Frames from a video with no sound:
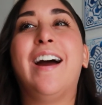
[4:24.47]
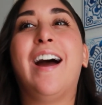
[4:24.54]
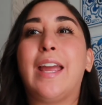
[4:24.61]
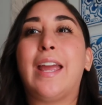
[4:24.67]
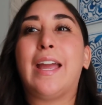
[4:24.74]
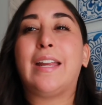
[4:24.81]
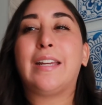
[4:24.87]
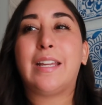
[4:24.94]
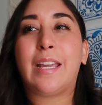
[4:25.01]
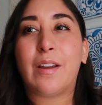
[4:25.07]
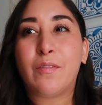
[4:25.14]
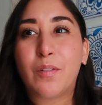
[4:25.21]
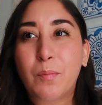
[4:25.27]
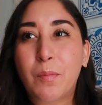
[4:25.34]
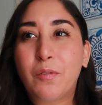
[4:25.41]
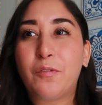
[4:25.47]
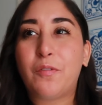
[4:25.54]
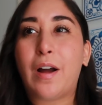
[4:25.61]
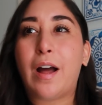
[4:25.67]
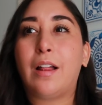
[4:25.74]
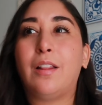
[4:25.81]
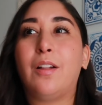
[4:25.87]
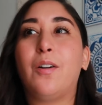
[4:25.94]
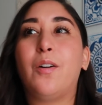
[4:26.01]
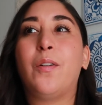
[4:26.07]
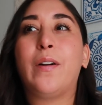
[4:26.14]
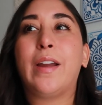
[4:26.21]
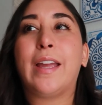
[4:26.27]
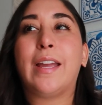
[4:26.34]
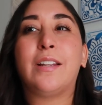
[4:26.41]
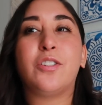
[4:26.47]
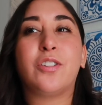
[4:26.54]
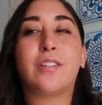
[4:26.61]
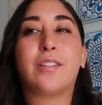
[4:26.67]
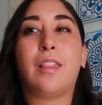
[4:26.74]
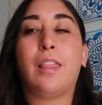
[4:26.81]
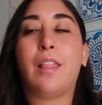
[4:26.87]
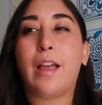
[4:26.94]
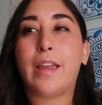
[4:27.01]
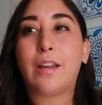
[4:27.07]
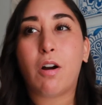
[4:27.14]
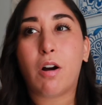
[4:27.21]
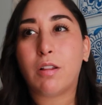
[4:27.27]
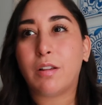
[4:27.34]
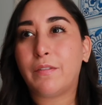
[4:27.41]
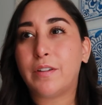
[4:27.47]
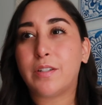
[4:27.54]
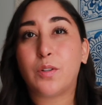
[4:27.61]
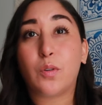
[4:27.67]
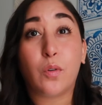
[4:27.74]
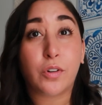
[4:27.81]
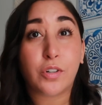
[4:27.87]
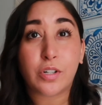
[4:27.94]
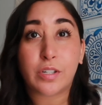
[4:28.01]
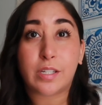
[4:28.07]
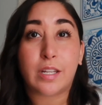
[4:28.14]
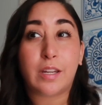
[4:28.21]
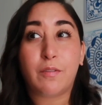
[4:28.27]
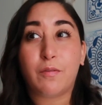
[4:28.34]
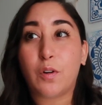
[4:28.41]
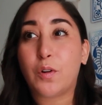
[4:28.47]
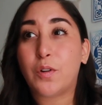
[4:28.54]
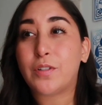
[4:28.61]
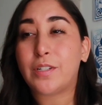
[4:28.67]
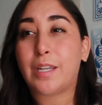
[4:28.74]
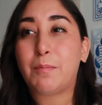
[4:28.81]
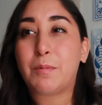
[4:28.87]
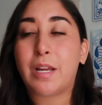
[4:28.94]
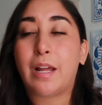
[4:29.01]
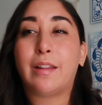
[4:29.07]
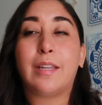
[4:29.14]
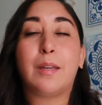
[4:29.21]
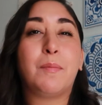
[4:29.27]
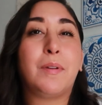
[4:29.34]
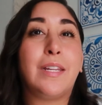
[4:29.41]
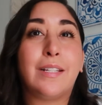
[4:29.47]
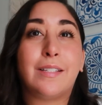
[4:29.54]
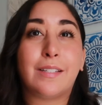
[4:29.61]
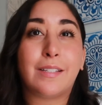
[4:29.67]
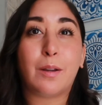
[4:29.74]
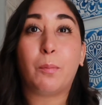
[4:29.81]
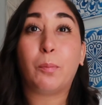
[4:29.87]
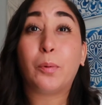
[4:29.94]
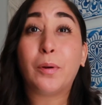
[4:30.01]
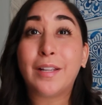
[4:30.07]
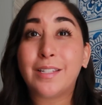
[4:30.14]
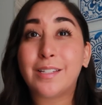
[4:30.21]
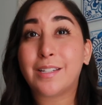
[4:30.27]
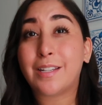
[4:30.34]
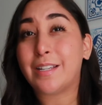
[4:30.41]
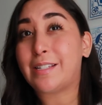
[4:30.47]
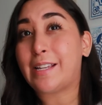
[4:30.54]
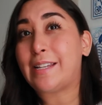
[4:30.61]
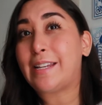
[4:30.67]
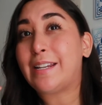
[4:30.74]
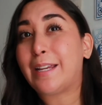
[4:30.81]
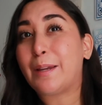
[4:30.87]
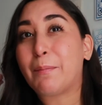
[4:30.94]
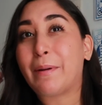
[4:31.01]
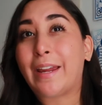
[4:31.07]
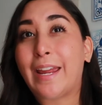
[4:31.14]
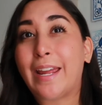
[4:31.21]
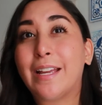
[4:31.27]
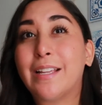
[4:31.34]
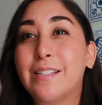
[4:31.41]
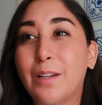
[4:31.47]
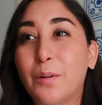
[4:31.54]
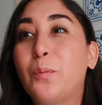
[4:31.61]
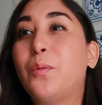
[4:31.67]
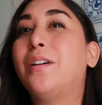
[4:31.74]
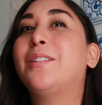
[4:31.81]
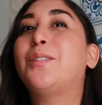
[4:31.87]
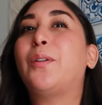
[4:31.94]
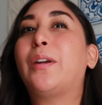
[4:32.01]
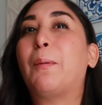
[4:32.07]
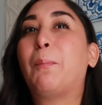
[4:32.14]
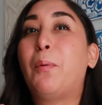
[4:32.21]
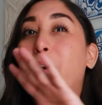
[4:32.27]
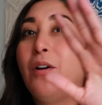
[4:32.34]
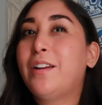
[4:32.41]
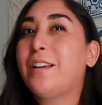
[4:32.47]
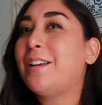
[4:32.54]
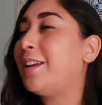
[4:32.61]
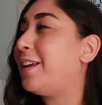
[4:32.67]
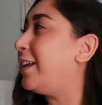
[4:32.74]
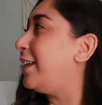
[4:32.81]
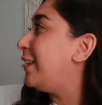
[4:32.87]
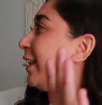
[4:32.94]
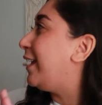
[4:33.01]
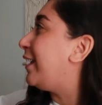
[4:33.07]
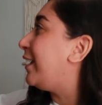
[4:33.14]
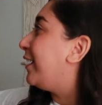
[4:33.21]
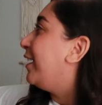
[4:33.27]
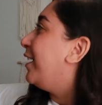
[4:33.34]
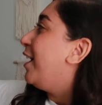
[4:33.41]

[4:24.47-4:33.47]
and give him a follow and just like all of his gorgeous city photos. I keep telling him he needs to sell prints because I need to get my hands on one so I can put it in like